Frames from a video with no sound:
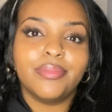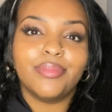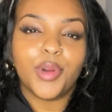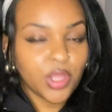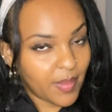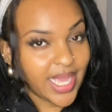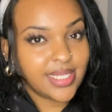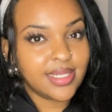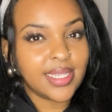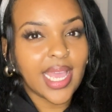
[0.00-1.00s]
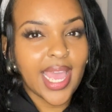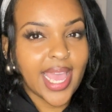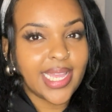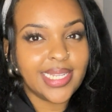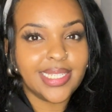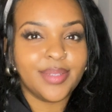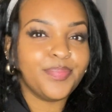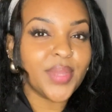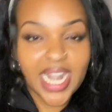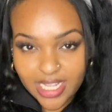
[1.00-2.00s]
are the best, and
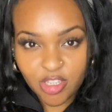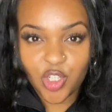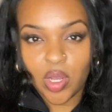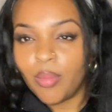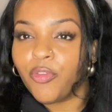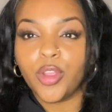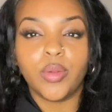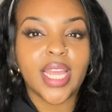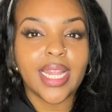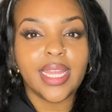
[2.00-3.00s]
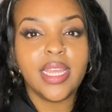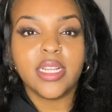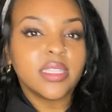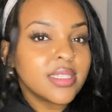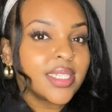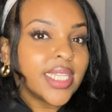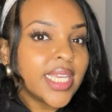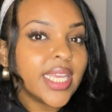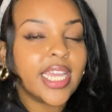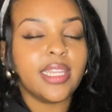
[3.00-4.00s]
I need to show up for you daily,
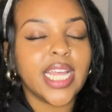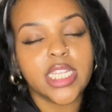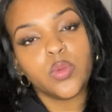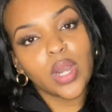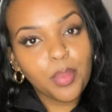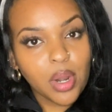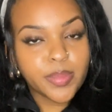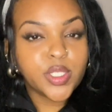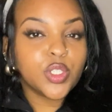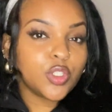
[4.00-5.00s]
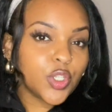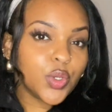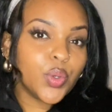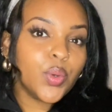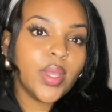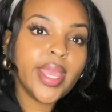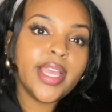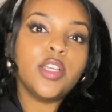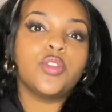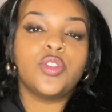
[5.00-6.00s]
consistently, and that's what I promise to do.
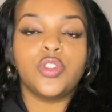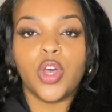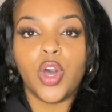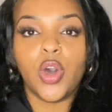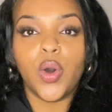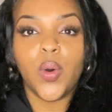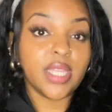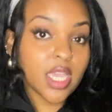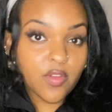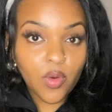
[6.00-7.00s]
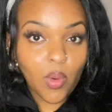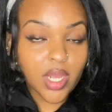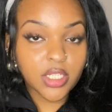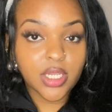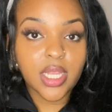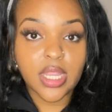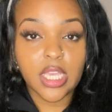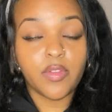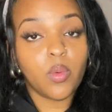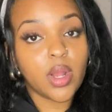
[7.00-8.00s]
So thank you for watching. Thank you
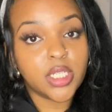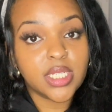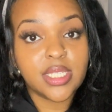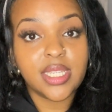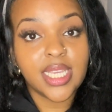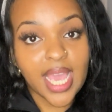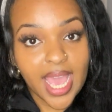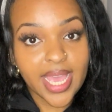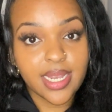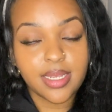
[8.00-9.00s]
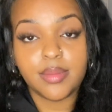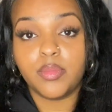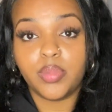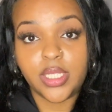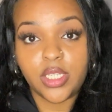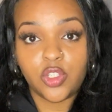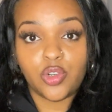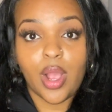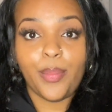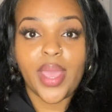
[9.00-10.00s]
for watching to the end. Please
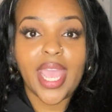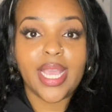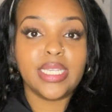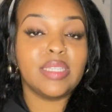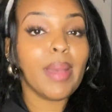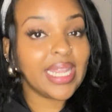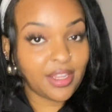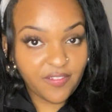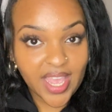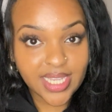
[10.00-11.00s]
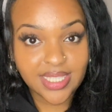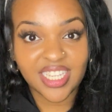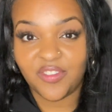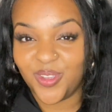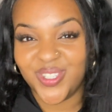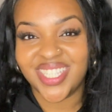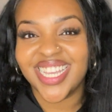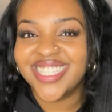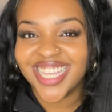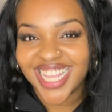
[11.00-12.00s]
drop a smiley face if you stay
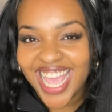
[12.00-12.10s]
to the